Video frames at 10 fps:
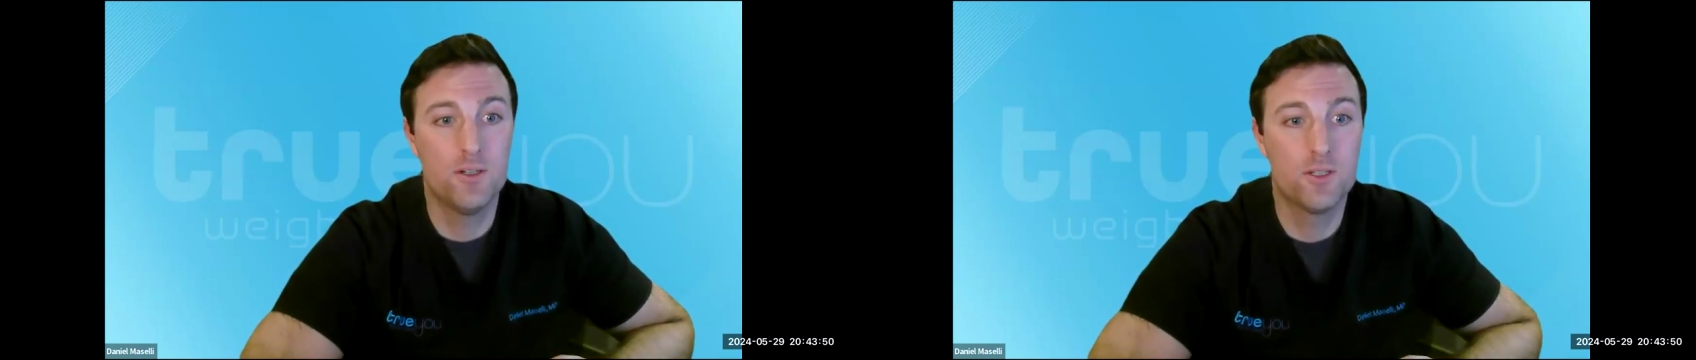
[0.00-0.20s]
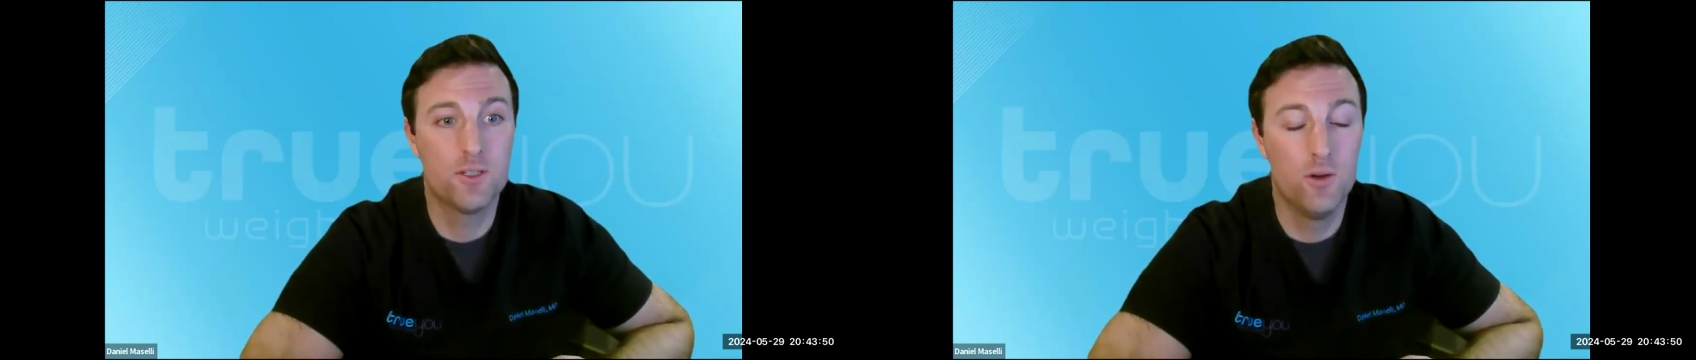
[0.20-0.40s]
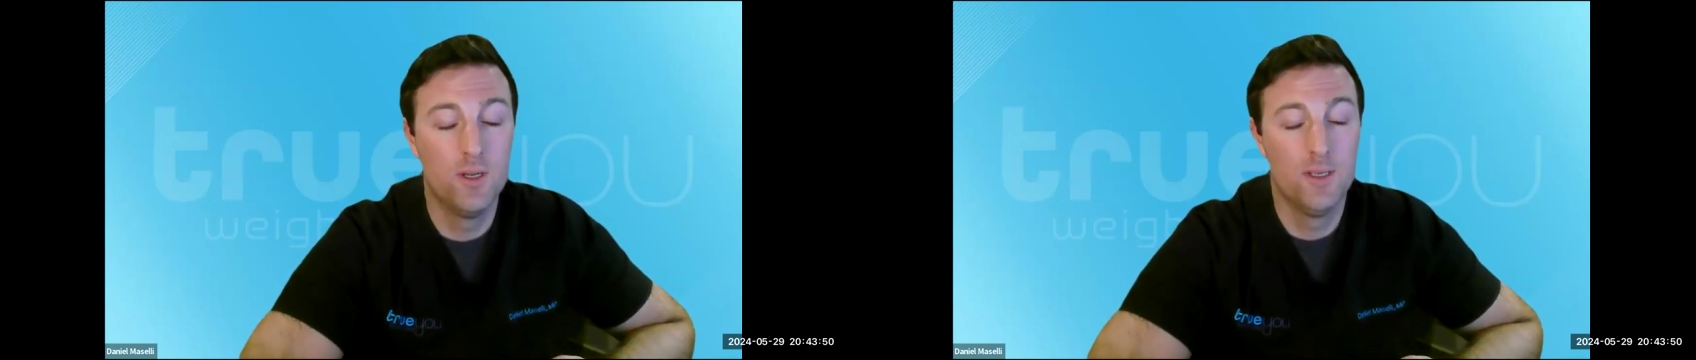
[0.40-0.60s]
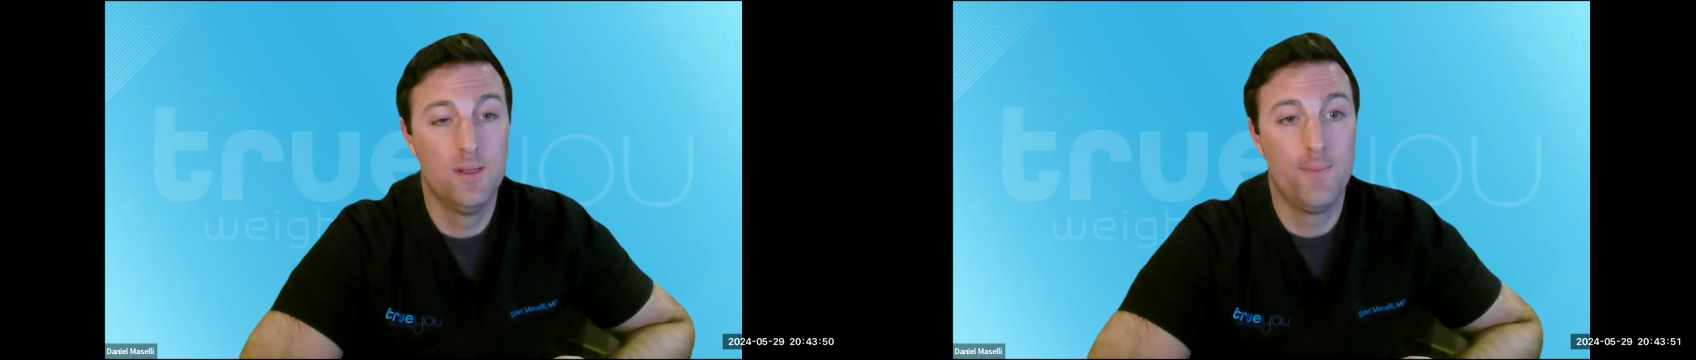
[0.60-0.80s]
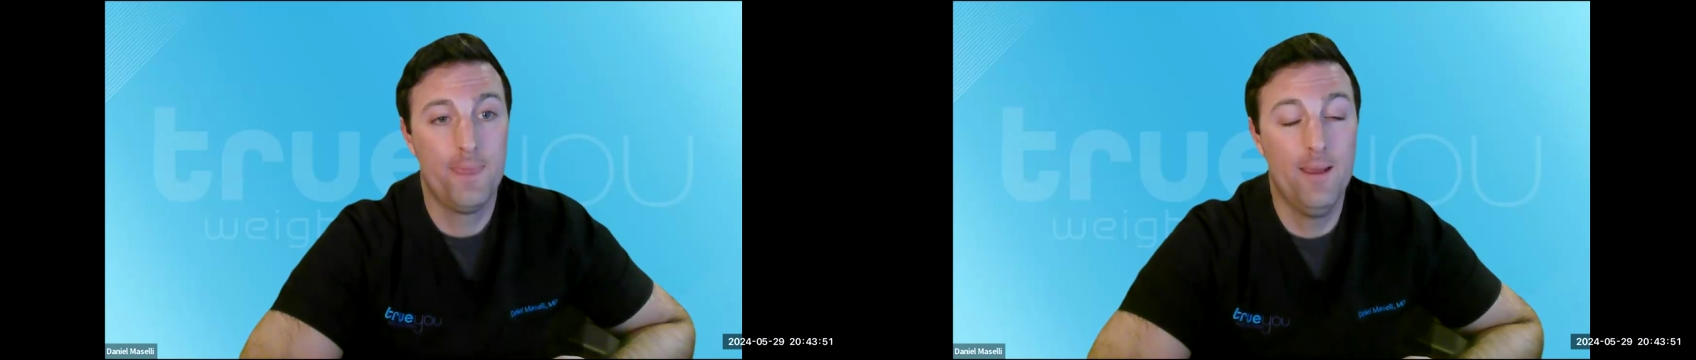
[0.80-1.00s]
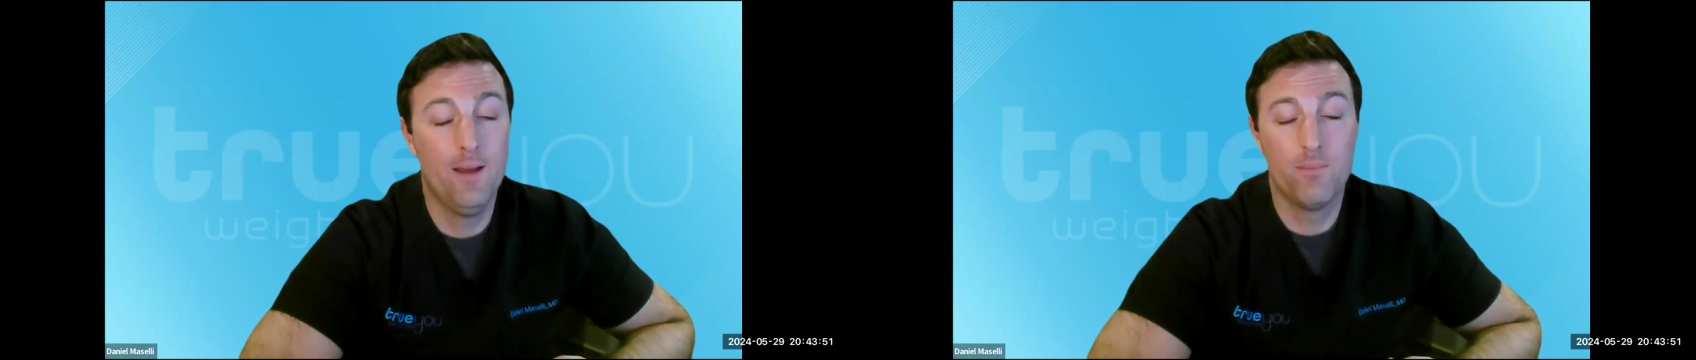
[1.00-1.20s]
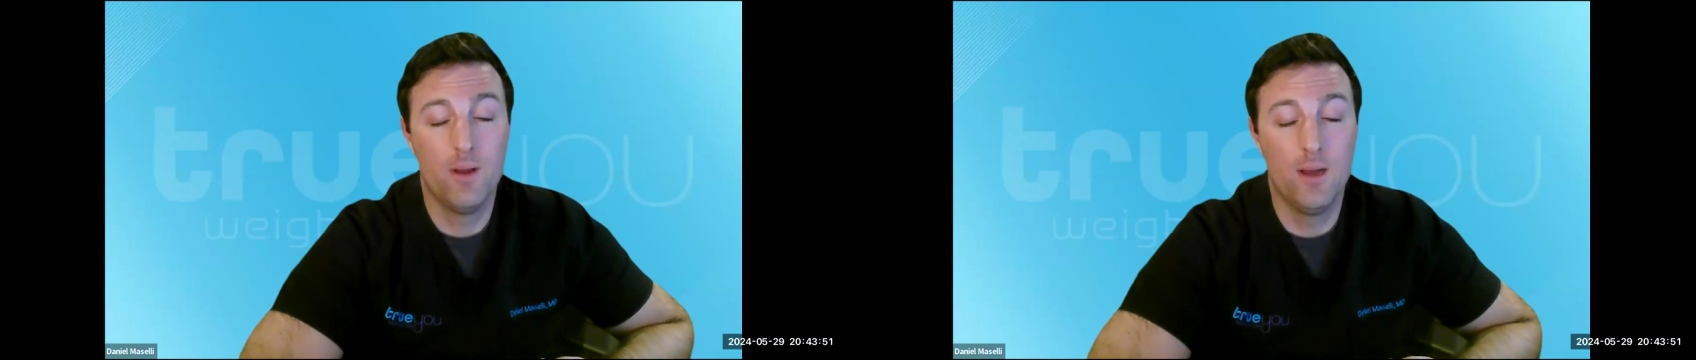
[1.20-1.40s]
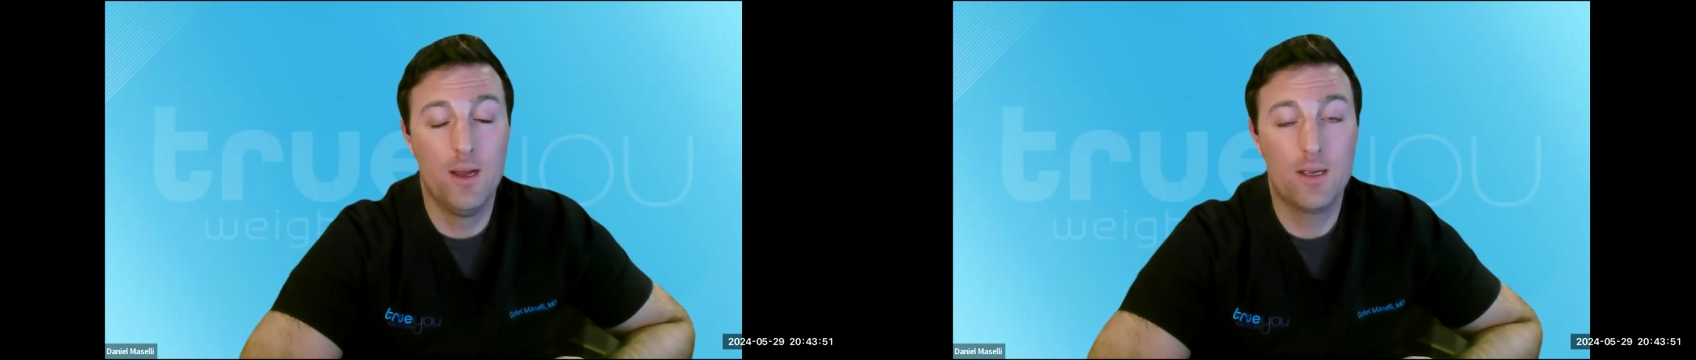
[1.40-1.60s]
So yeah,
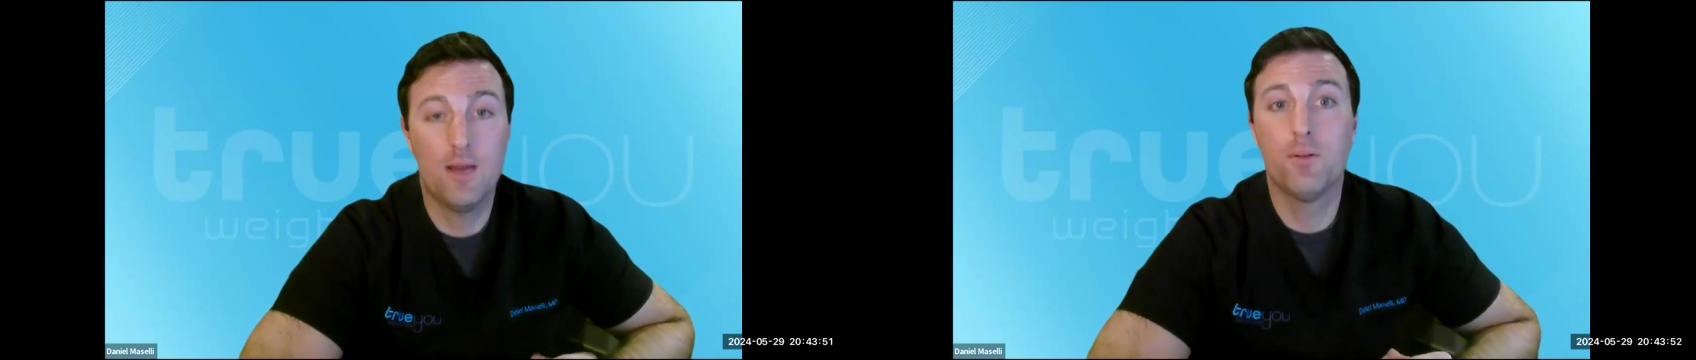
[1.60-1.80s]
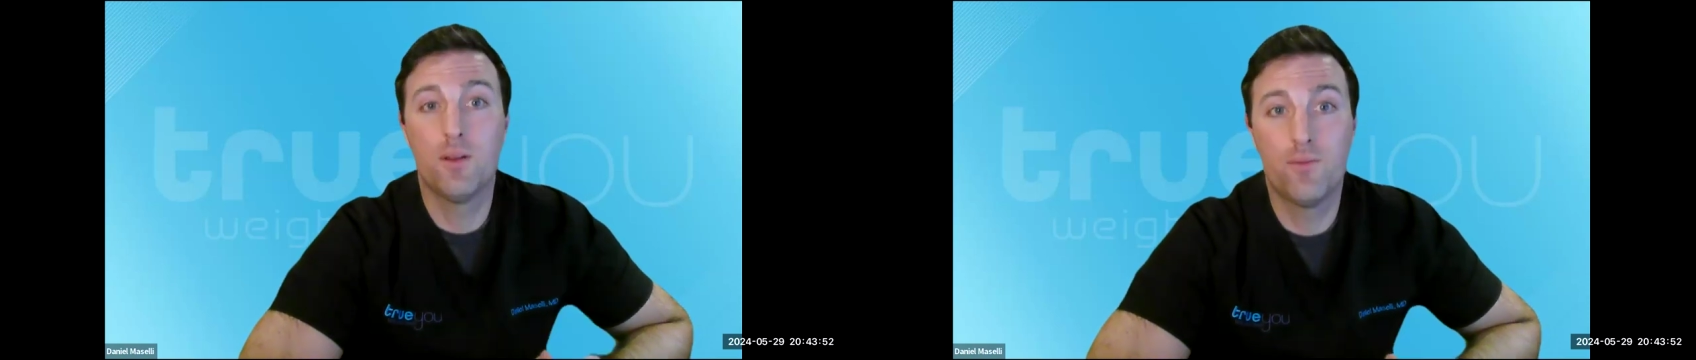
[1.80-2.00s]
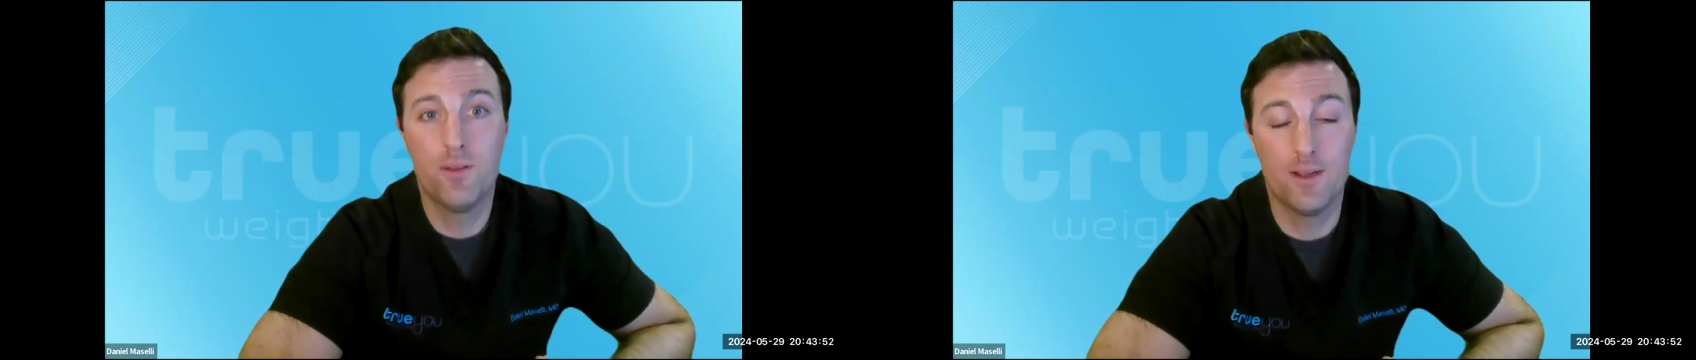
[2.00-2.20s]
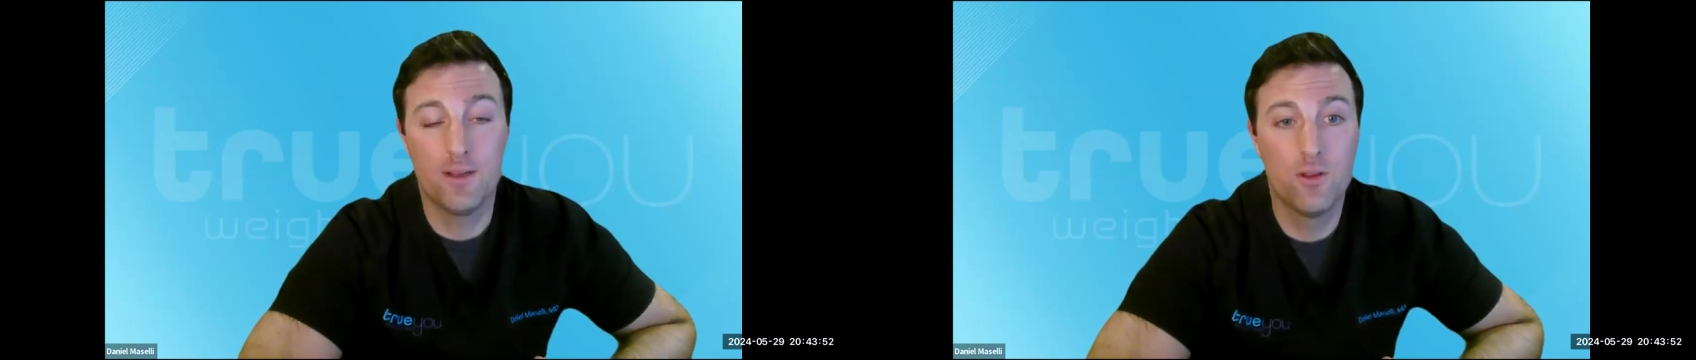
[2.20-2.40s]
a couple different things.